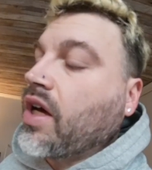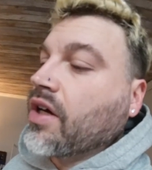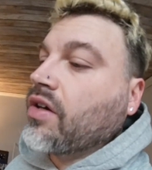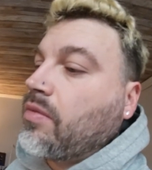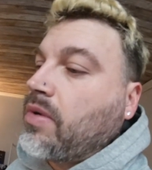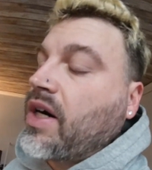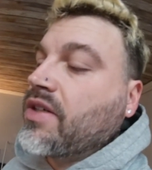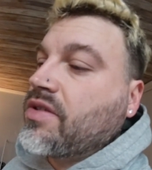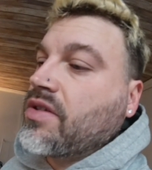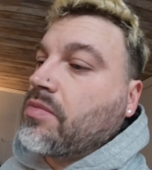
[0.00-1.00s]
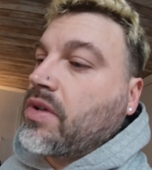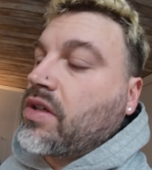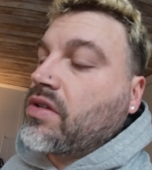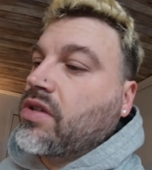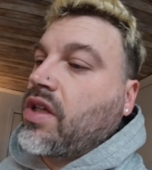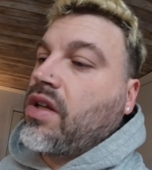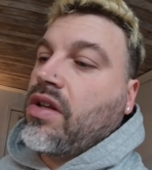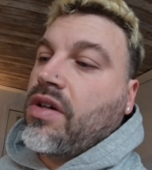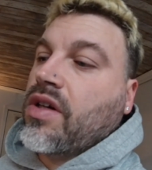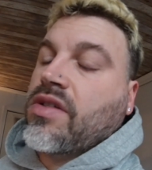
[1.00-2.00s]
and go buy some uh, kitty
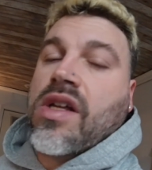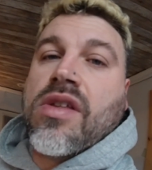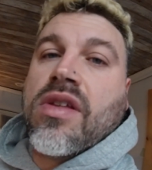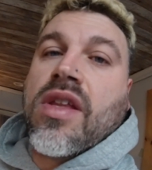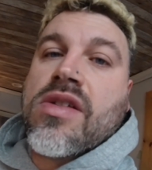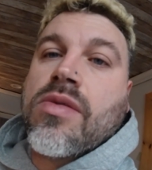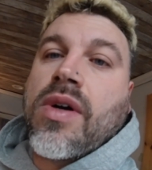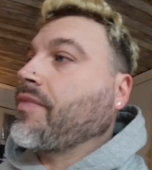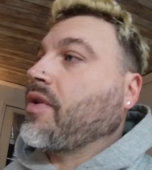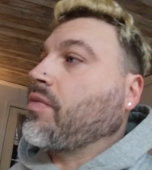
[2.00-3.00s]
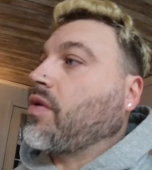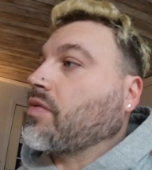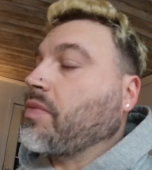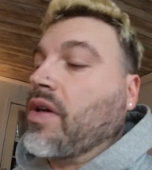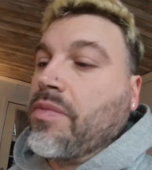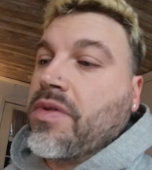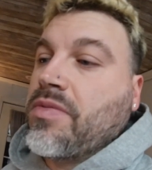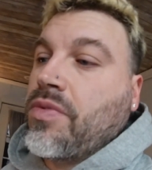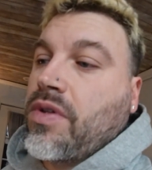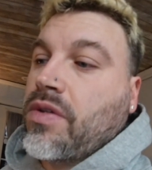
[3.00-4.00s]
litter, because I think that's why he woke me up
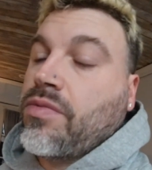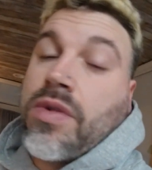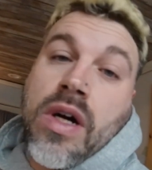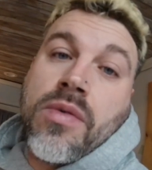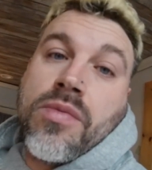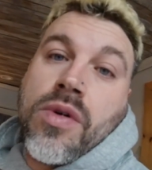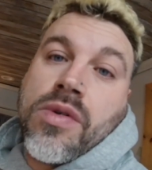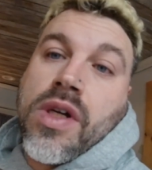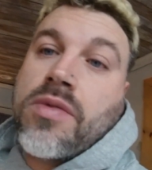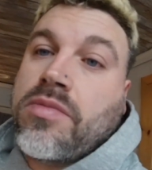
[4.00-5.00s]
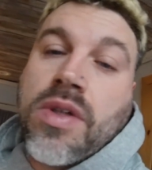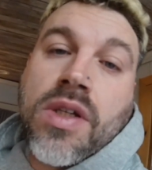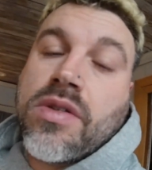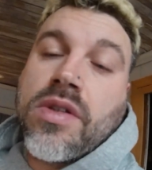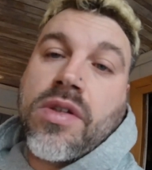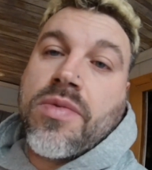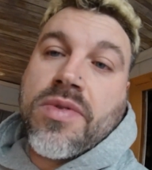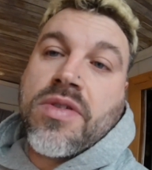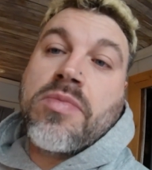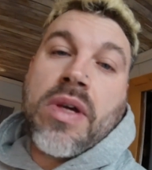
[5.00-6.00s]
this morning. Well, I woke up and he was
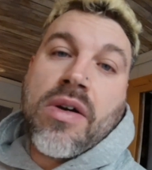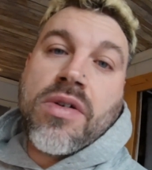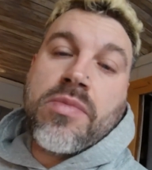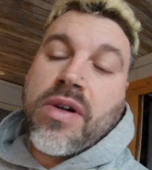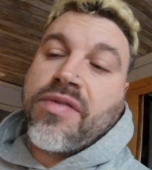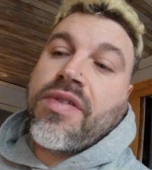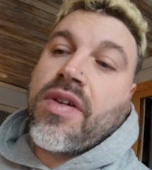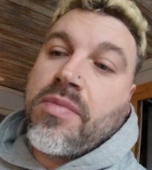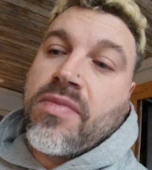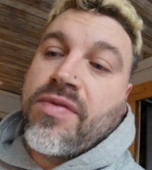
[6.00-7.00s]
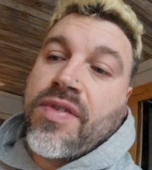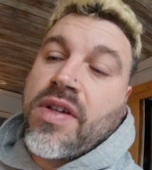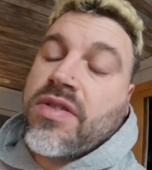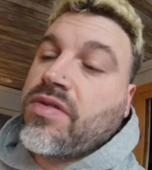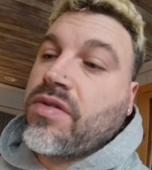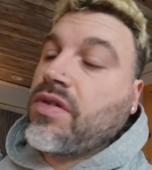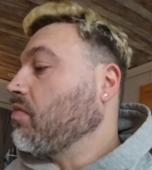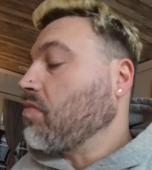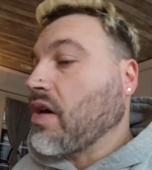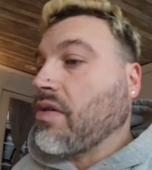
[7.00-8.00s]
just meowing in my fa face or
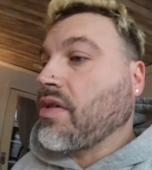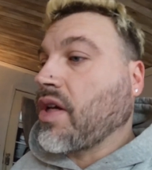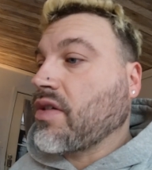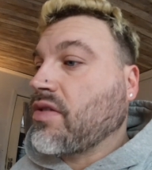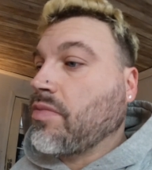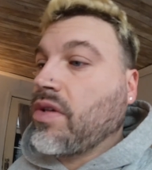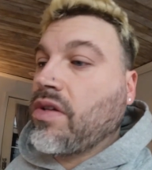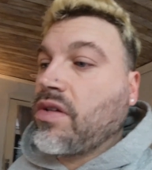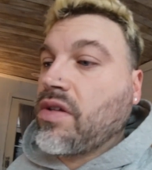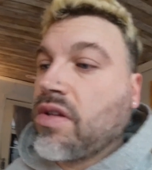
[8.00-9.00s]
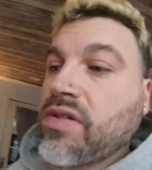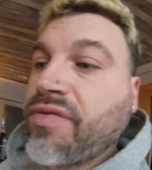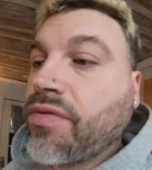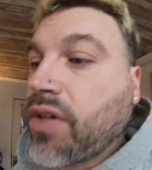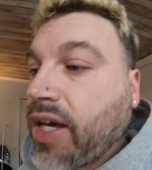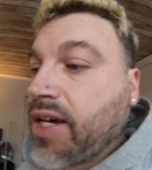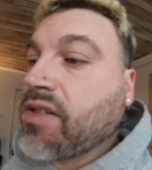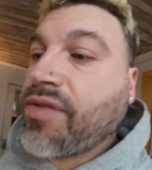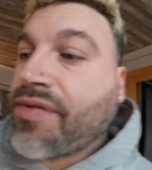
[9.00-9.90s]
meowing next to me. This fool has